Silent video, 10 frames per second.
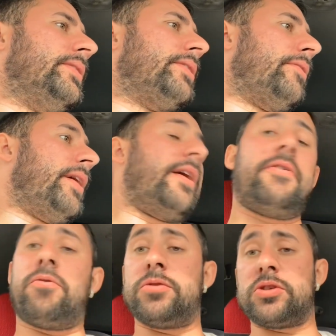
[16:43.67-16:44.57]
So yeah,
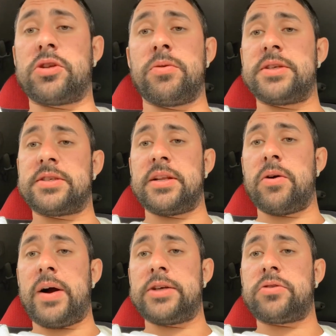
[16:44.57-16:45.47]
I thought we'd just do this as a
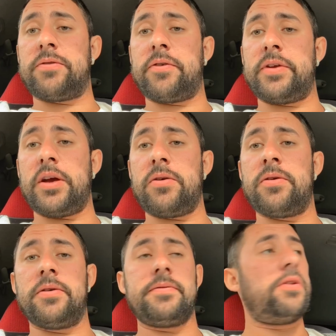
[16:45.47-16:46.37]
little outro for the video.
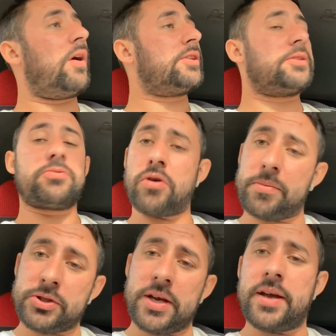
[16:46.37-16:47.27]
Like,
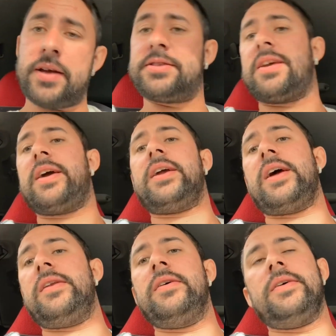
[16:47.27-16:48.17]
subscribe, share. I'll say it
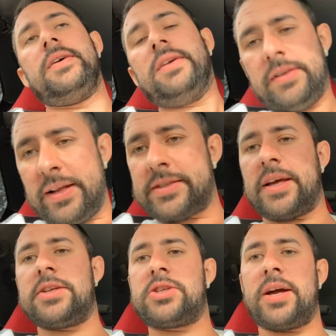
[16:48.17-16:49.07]
again. Let's
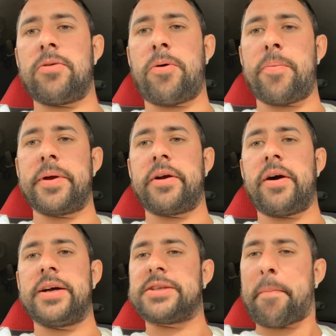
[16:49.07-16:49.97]
get this channel popping,
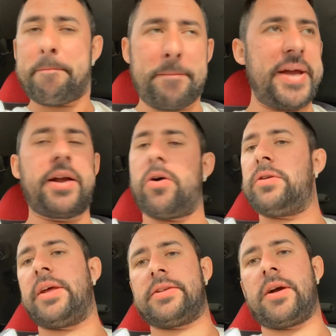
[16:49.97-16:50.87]
guys. Some big
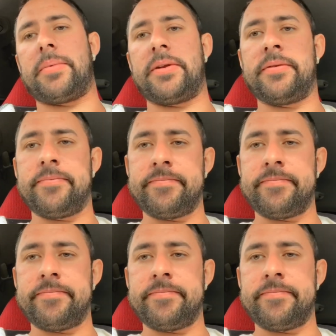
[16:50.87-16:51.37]
content coming.